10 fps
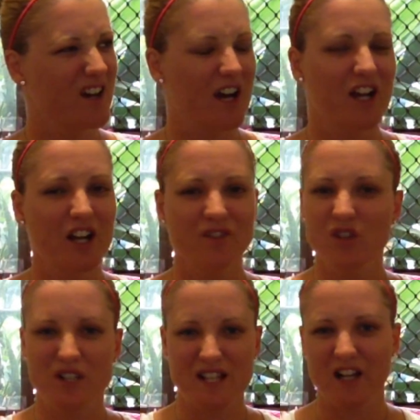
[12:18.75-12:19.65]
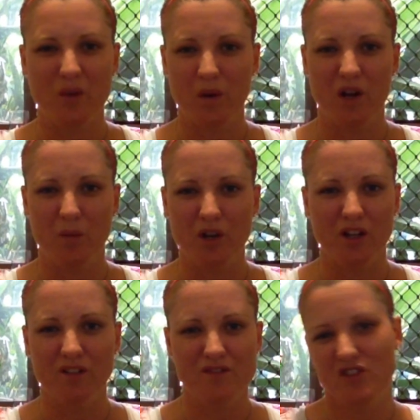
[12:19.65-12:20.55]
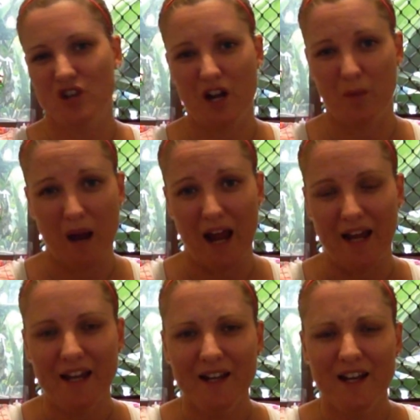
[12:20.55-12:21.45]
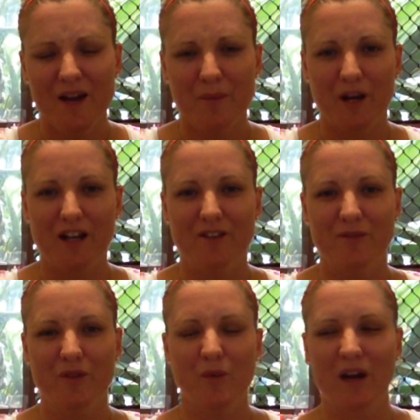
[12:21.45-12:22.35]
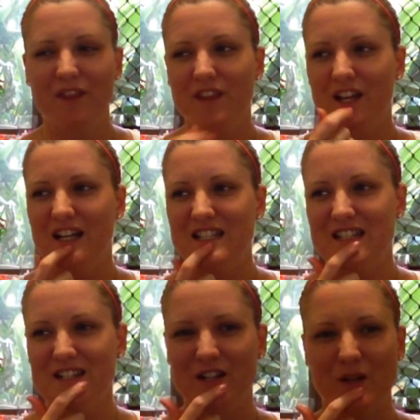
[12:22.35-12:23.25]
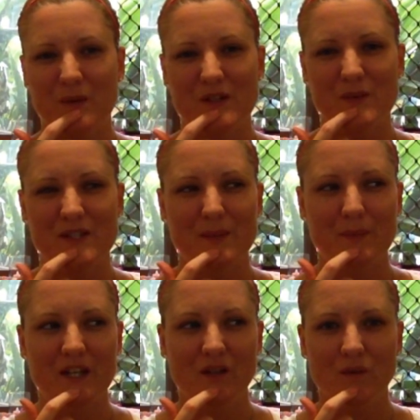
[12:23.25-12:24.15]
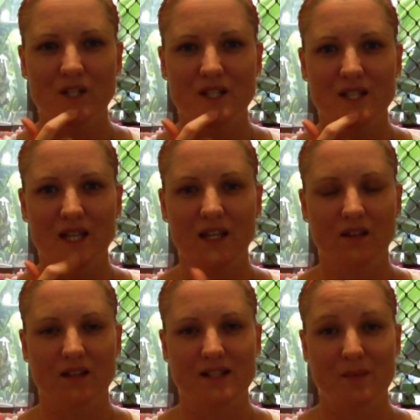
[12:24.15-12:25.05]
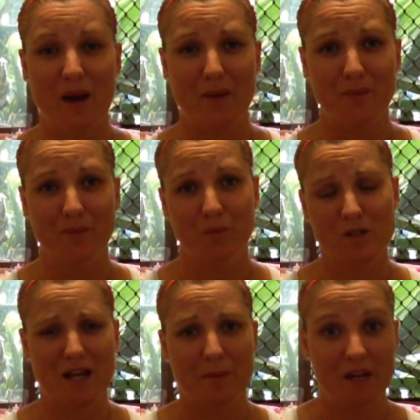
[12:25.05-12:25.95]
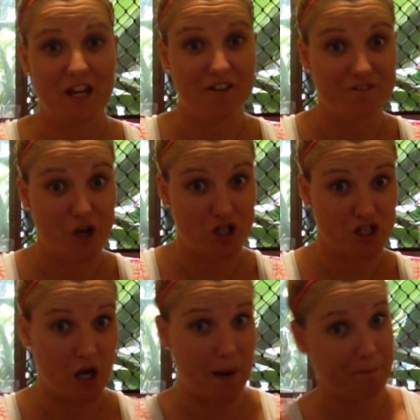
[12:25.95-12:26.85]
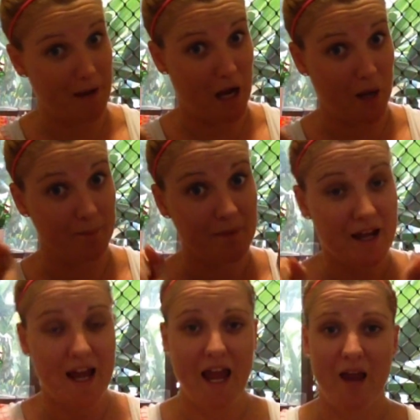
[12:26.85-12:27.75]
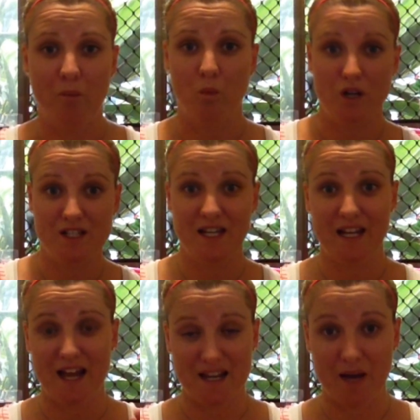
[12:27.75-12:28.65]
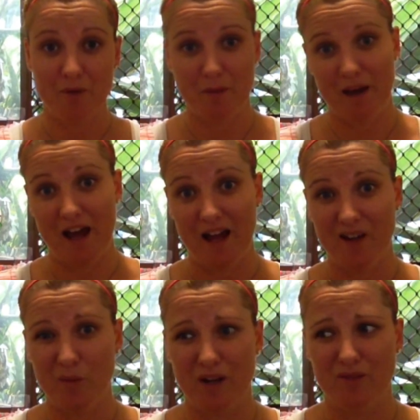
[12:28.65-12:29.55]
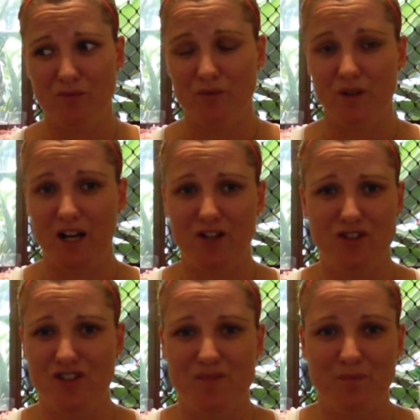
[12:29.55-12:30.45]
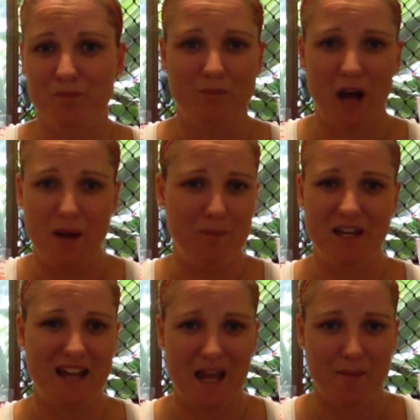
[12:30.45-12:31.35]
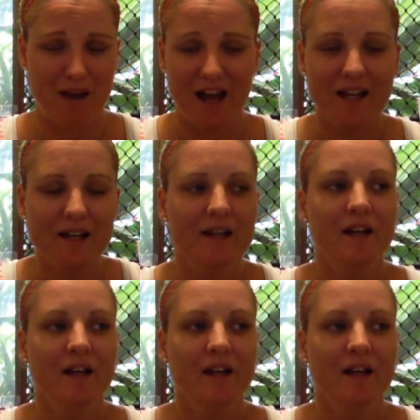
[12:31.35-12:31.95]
I kind of knew exactly what I wanted straight away. But the one thing I didn't know was I being ridiculous about, was I being a first-time mum and wanting a nappy bag when I could just buy a big handbag?